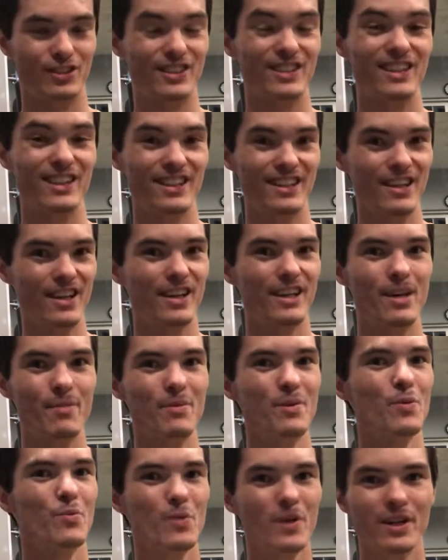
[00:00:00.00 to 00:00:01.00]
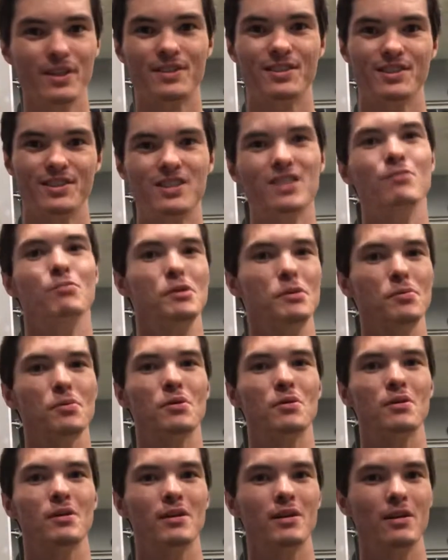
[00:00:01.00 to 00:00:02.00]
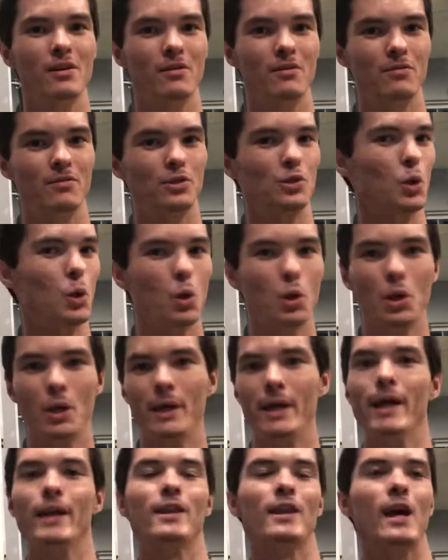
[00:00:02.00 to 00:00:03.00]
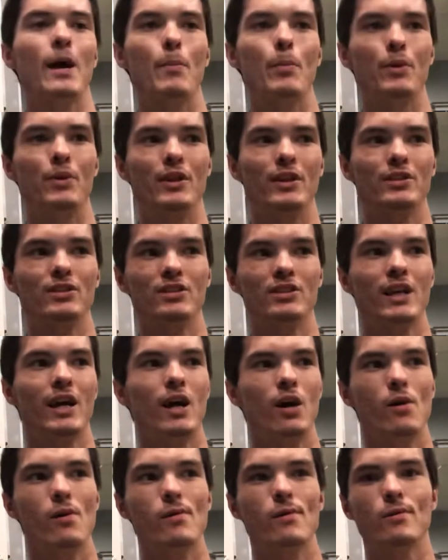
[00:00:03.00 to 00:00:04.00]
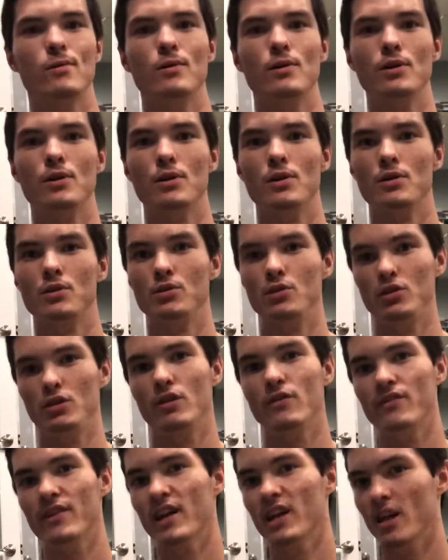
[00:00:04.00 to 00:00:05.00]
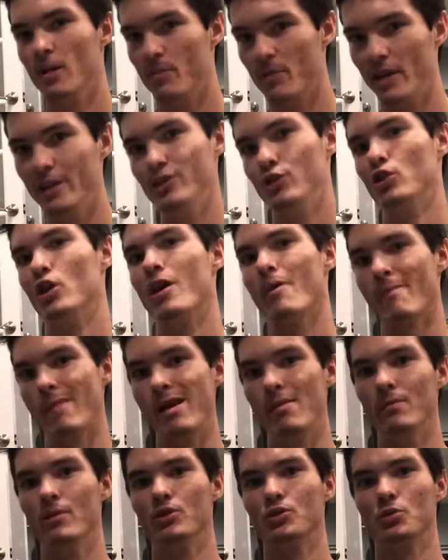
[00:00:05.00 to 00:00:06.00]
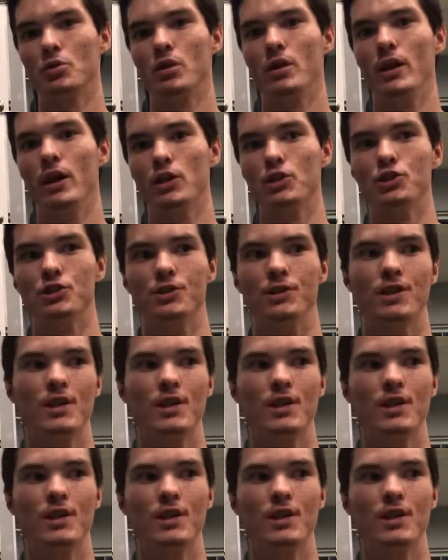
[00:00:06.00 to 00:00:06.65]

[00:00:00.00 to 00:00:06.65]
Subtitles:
It can be weird to some people, and totally get that, but this is how you develop that strong mind-muscle connection.